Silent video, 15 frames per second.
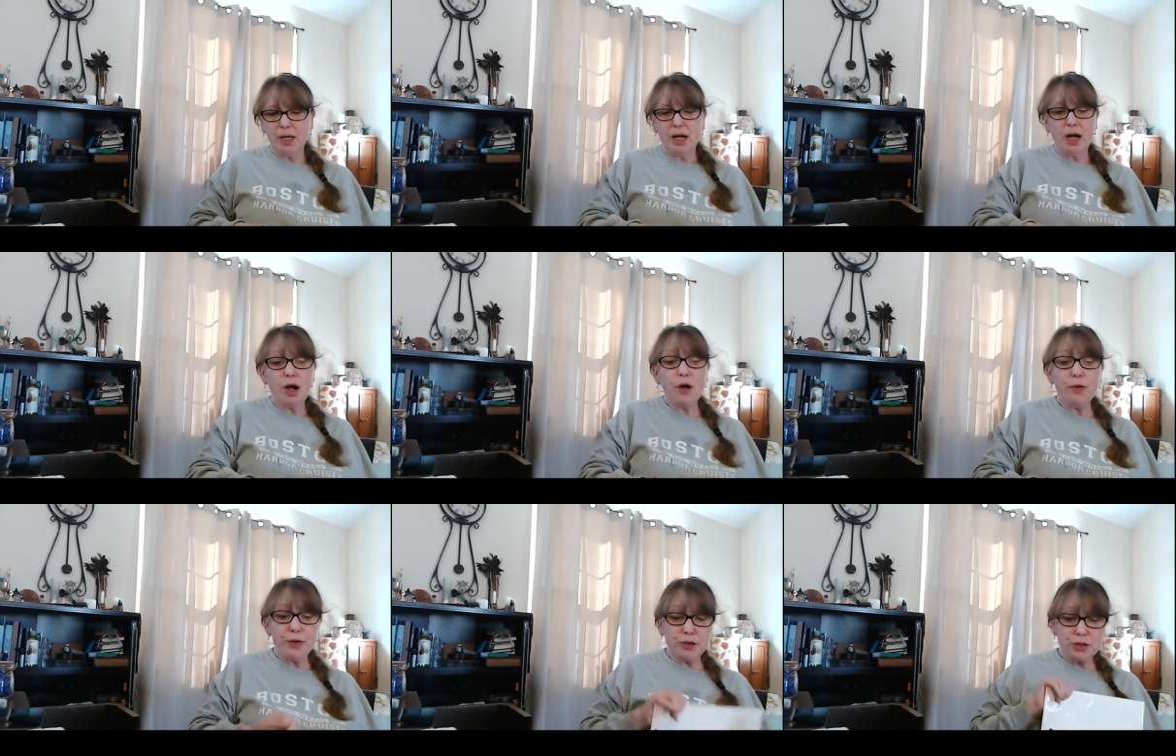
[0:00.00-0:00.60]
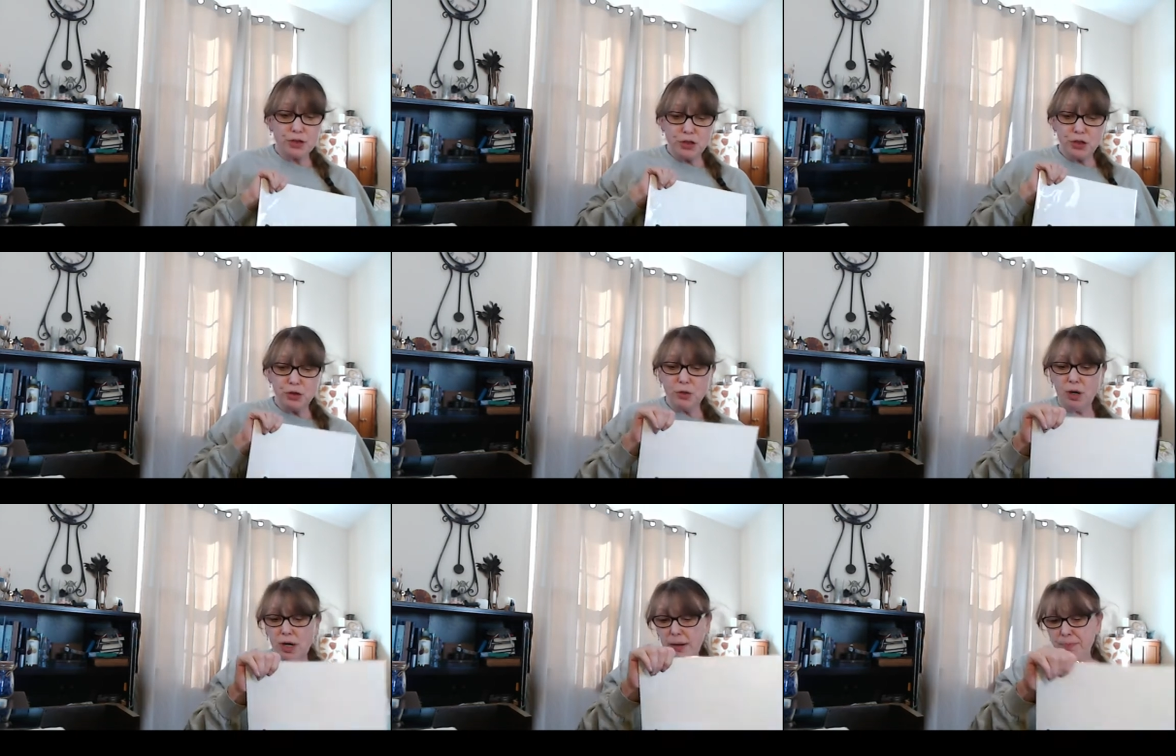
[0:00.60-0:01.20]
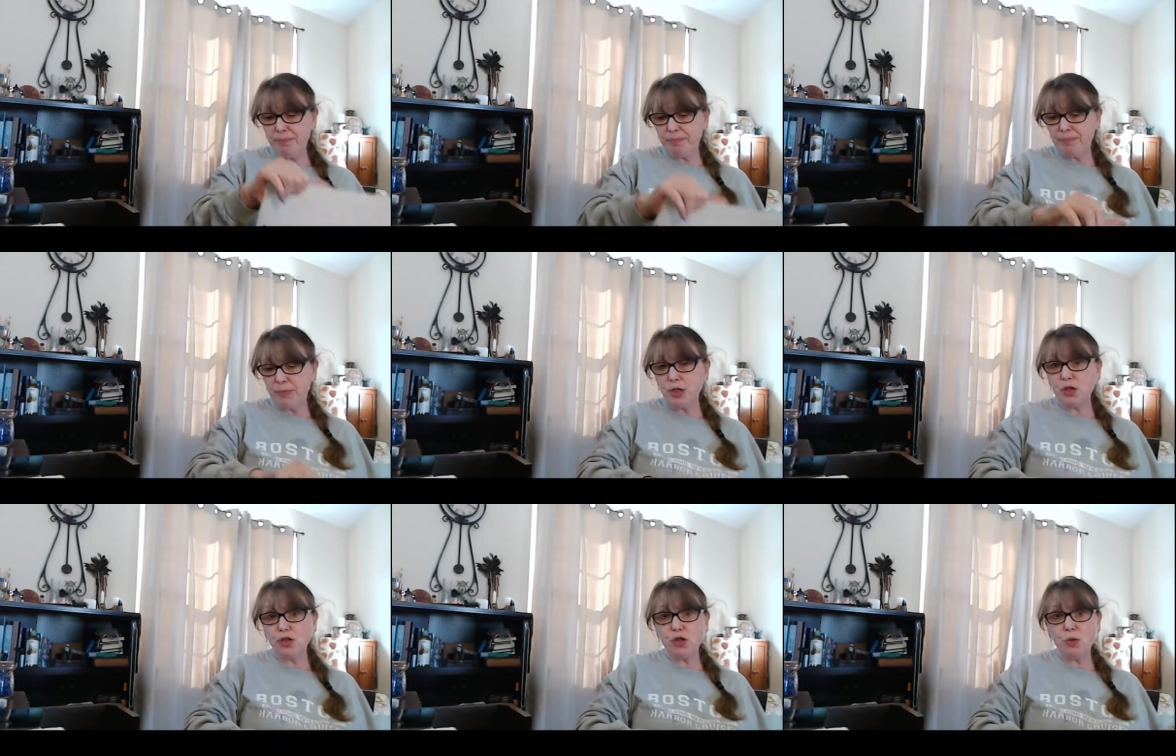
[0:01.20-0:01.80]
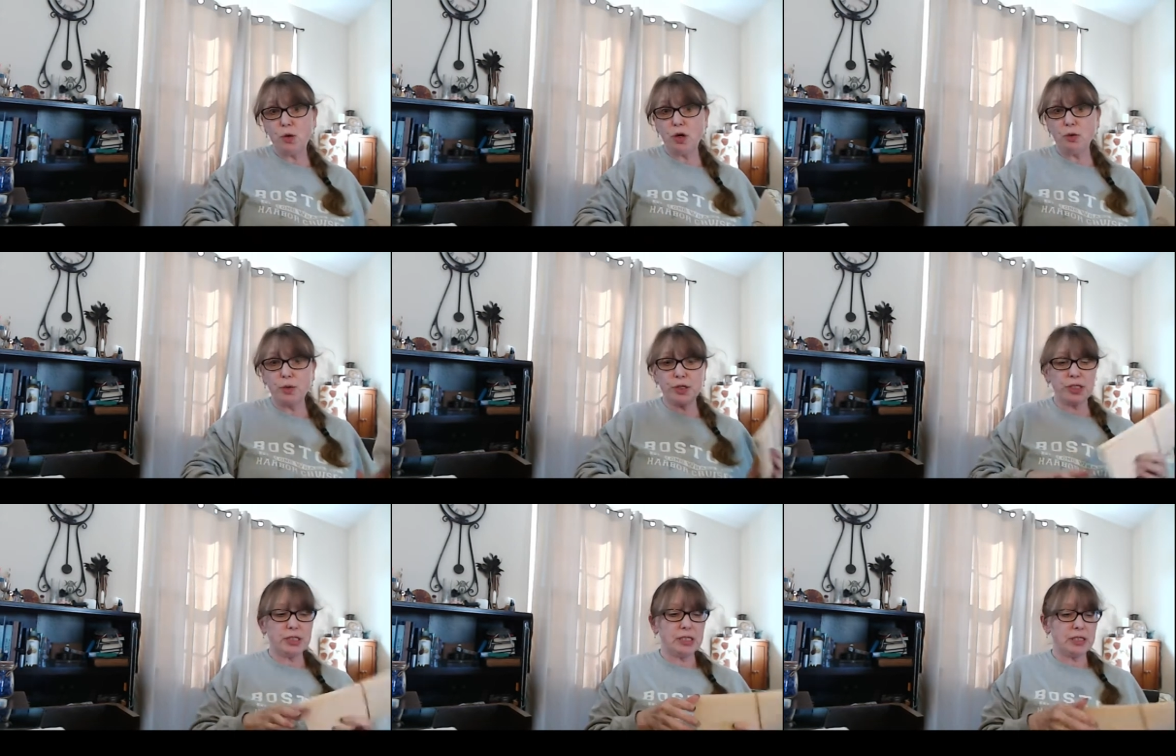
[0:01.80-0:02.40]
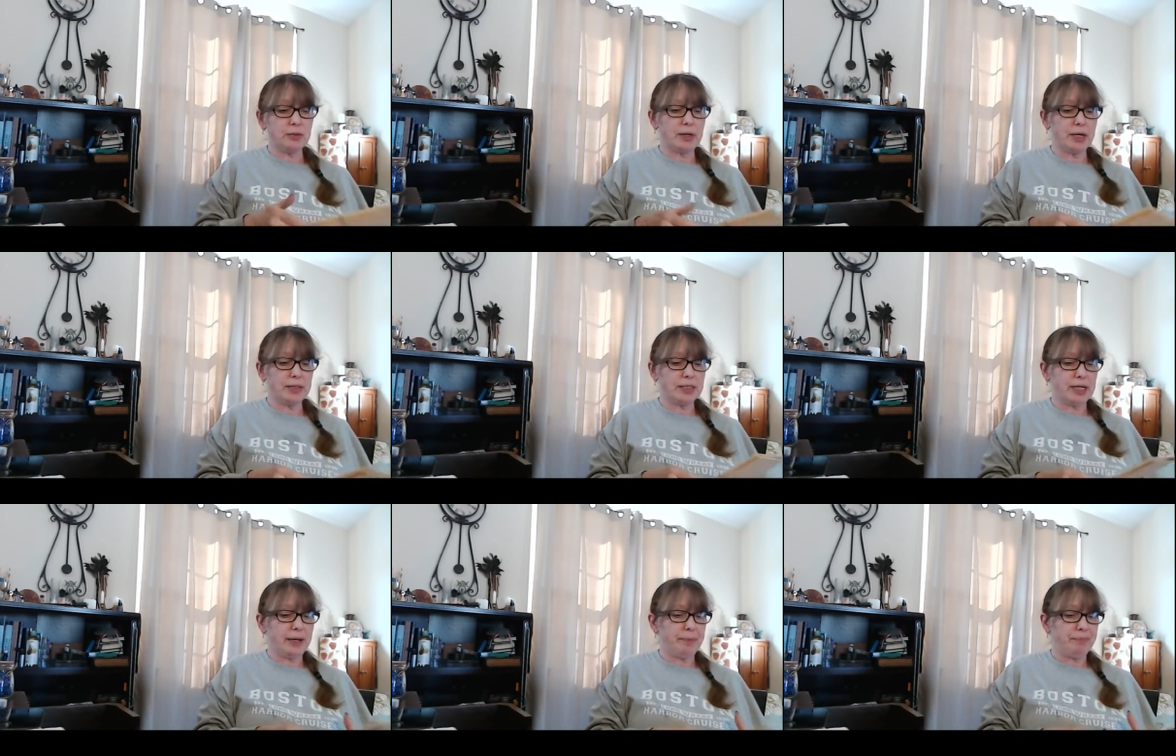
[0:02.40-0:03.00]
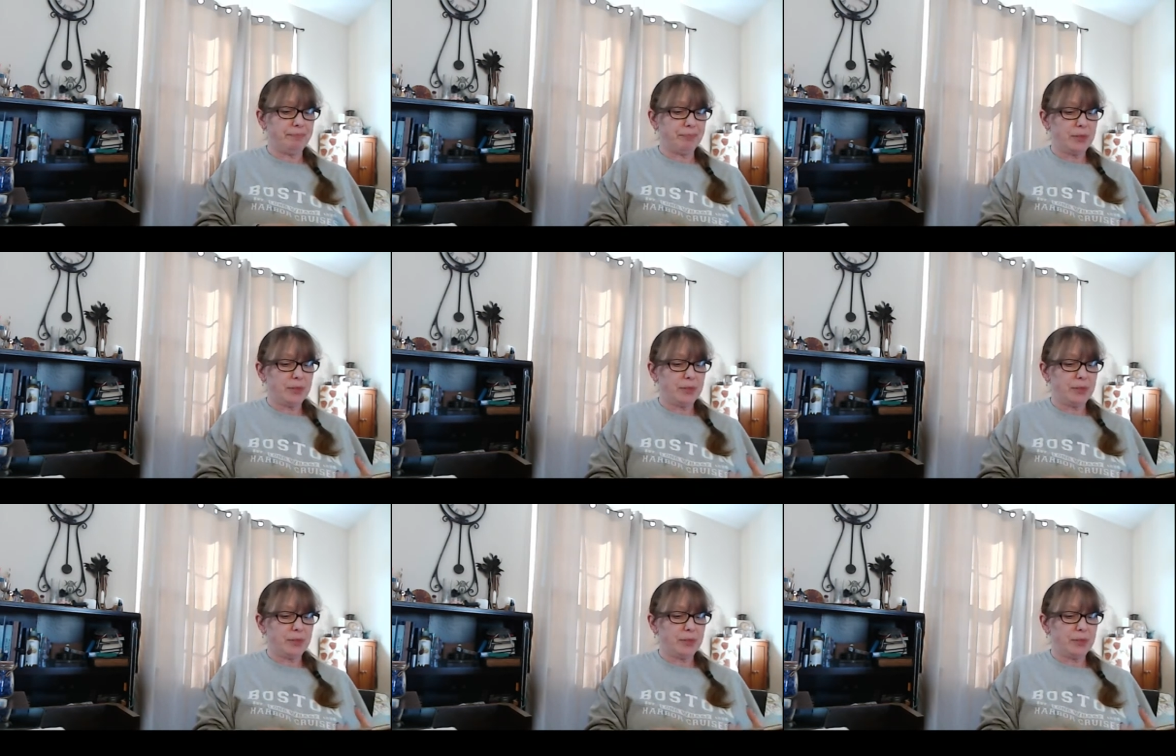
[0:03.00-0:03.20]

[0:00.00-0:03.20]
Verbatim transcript: Oh, there's two, um, there's two artworks this time.